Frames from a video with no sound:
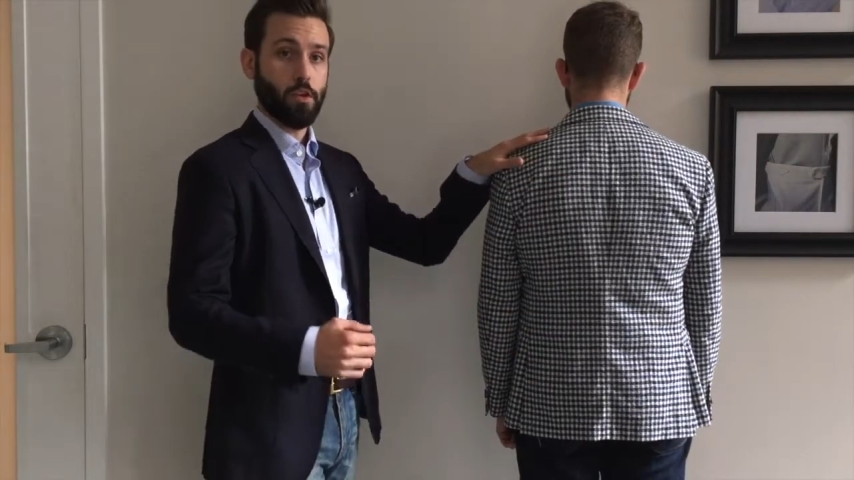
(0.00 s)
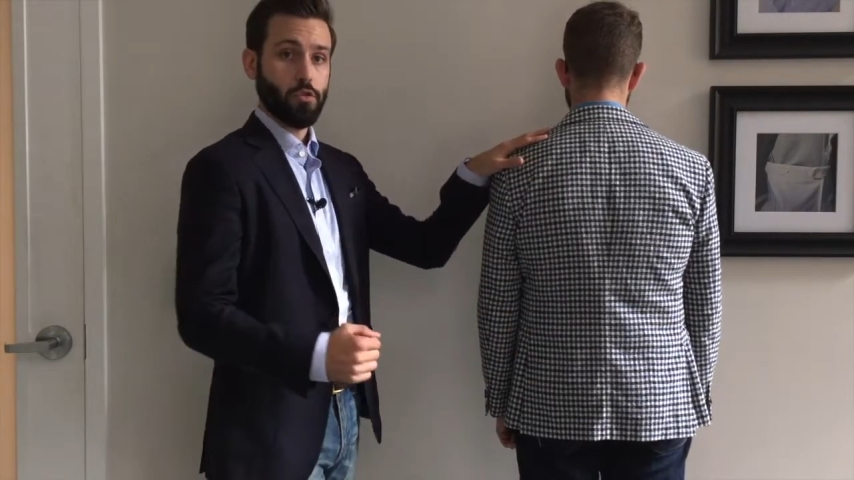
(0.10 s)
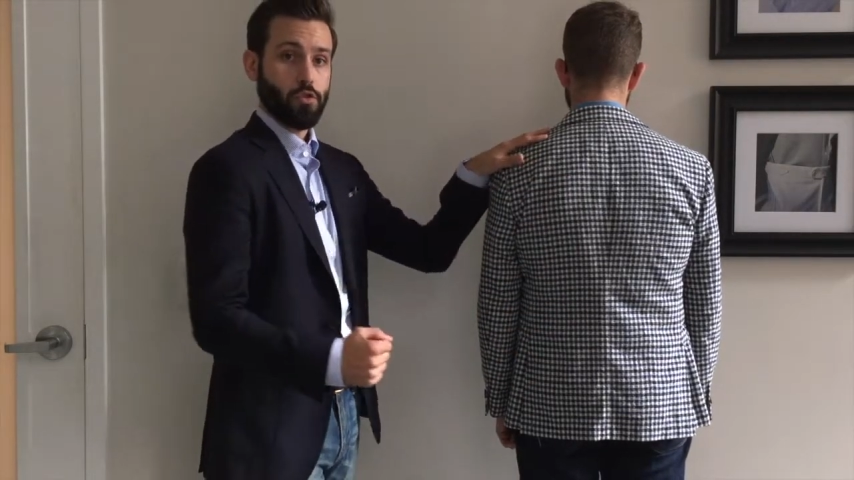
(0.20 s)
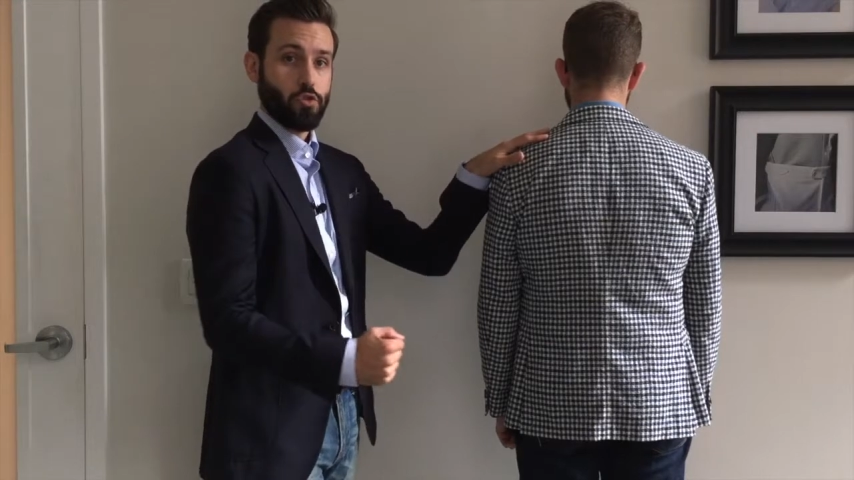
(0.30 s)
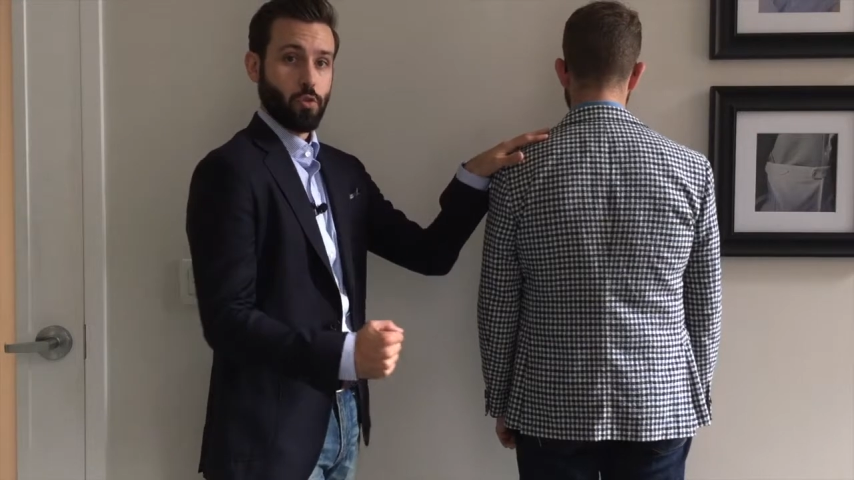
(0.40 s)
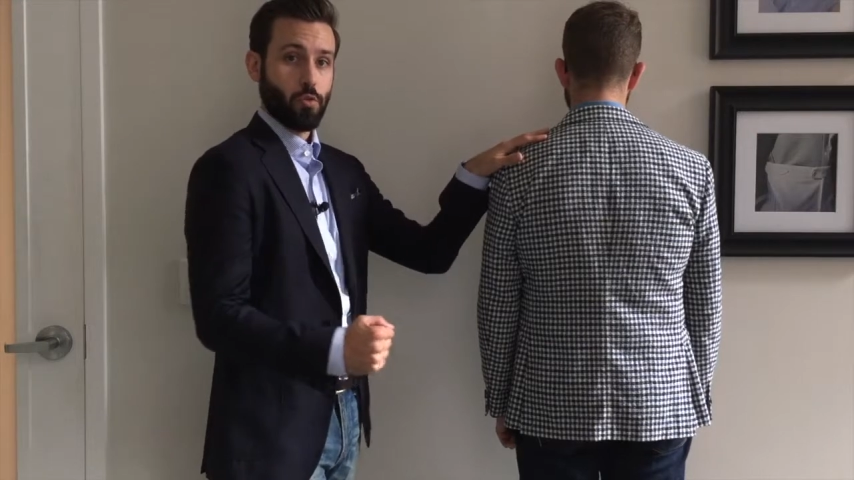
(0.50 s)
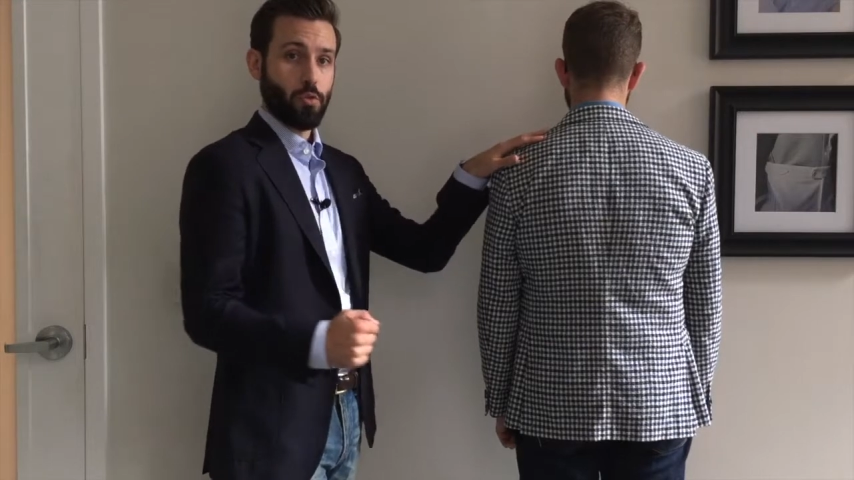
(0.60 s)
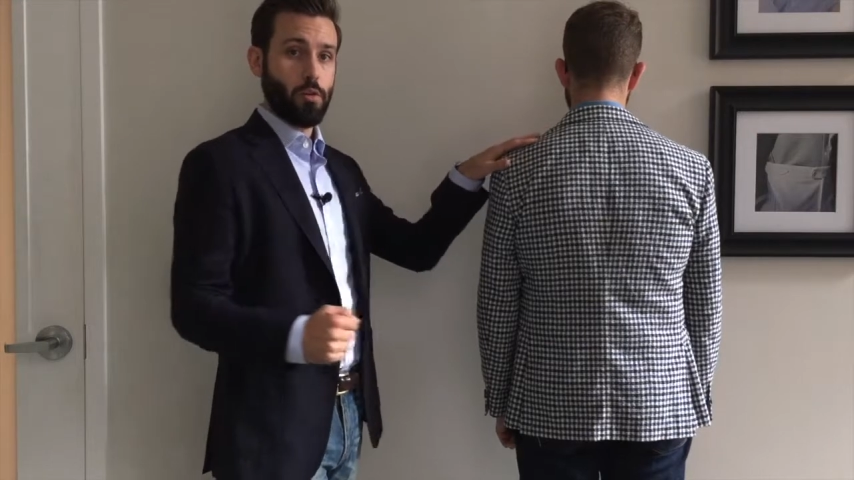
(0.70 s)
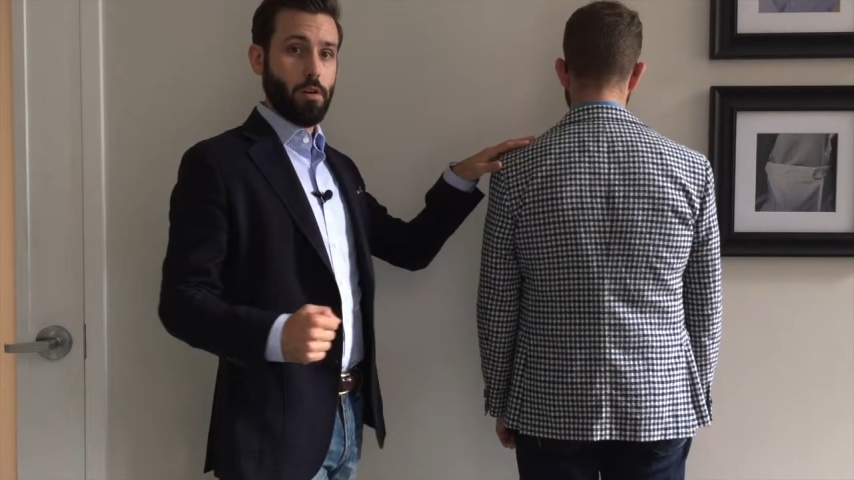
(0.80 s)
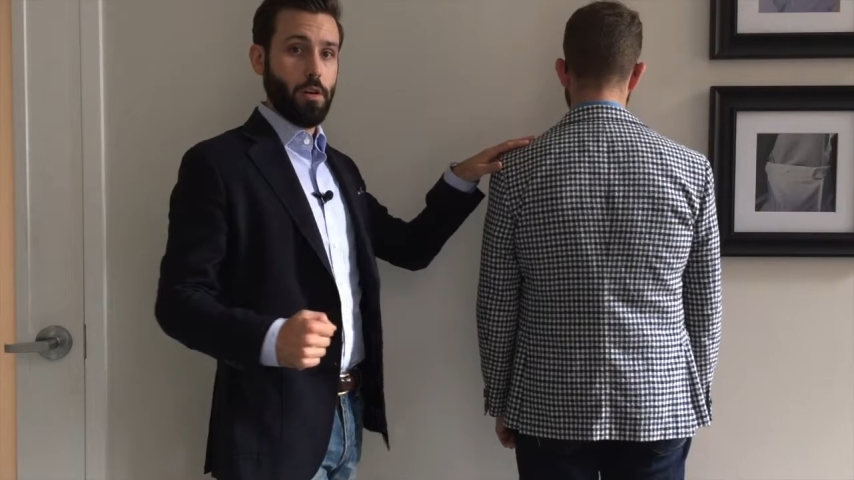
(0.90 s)

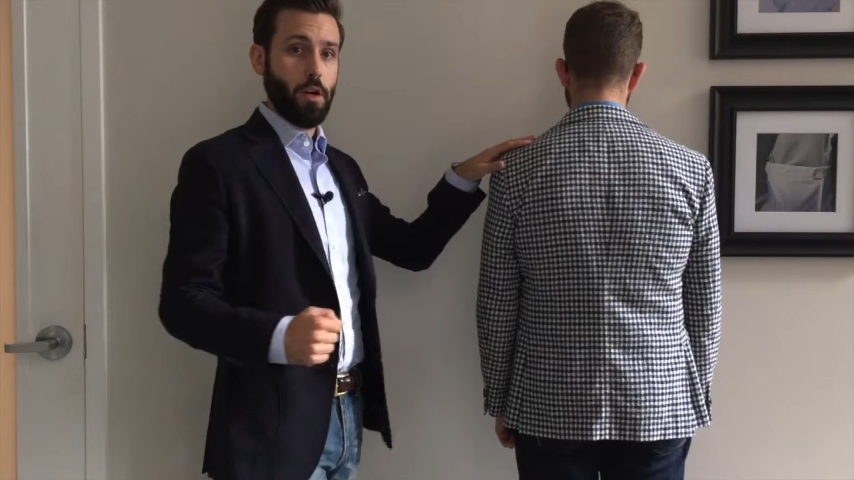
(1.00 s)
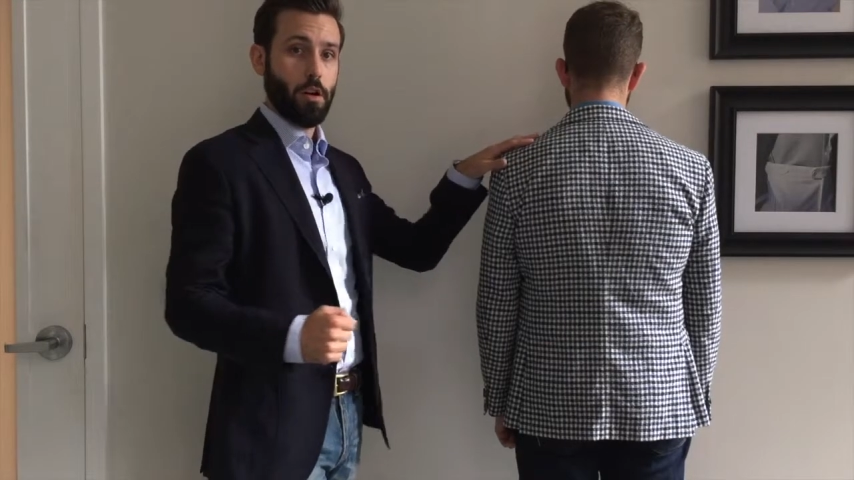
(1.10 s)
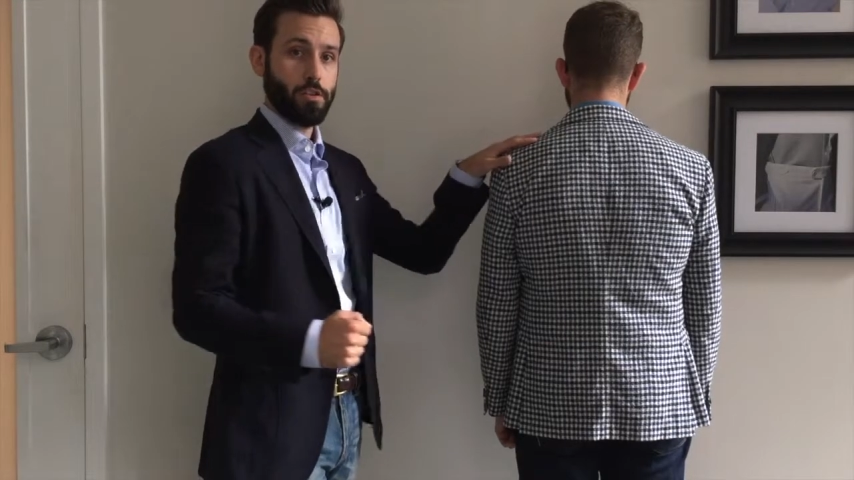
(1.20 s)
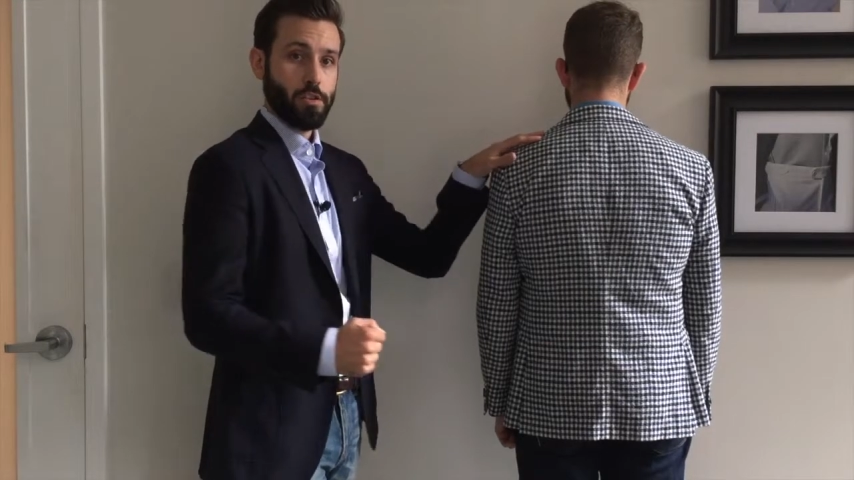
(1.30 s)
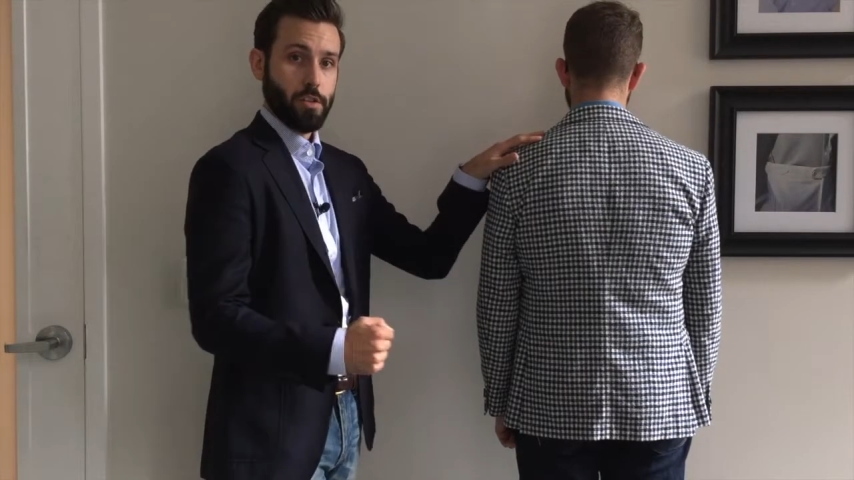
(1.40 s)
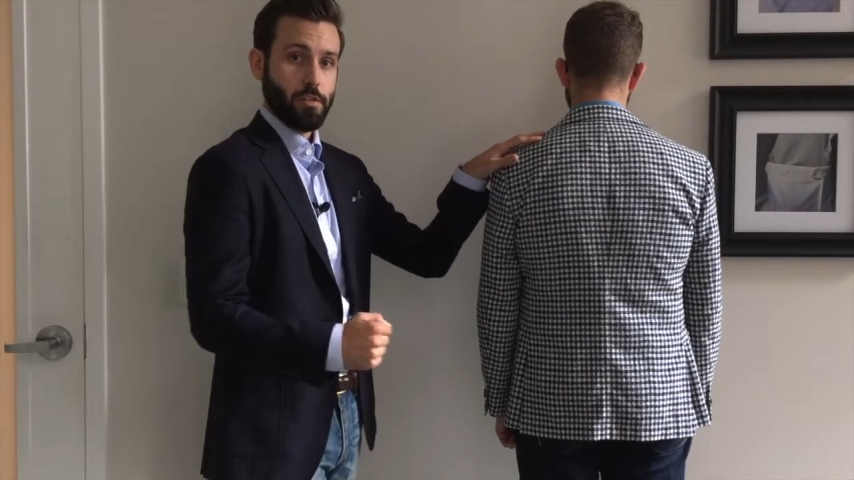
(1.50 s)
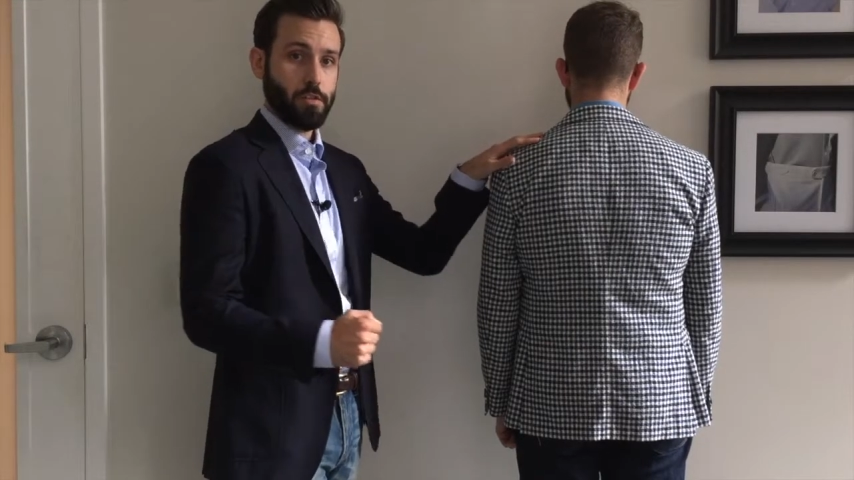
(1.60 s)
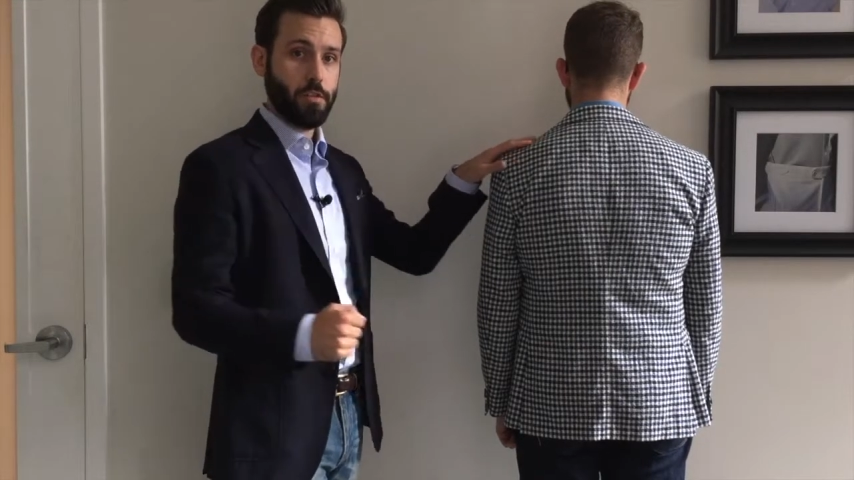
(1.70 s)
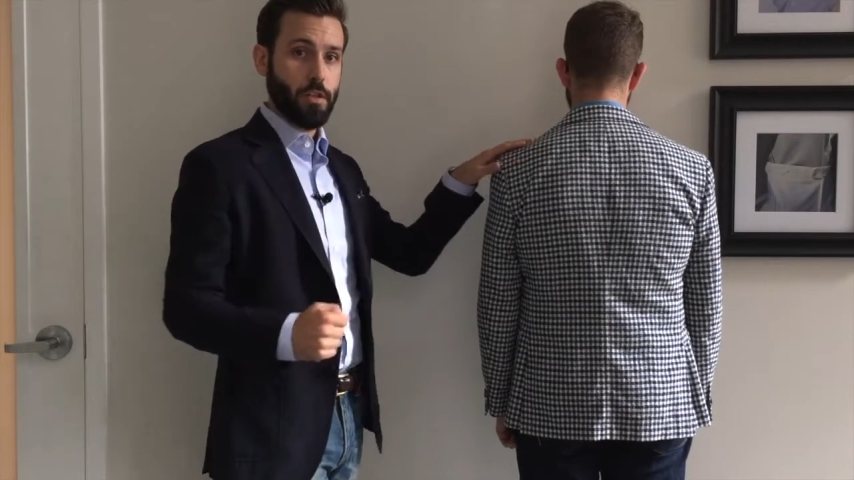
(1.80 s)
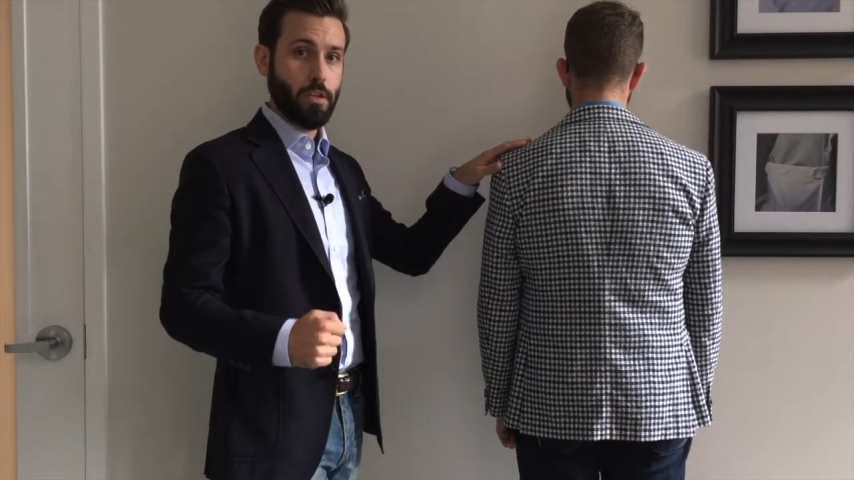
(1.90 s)
shoulder hunchness,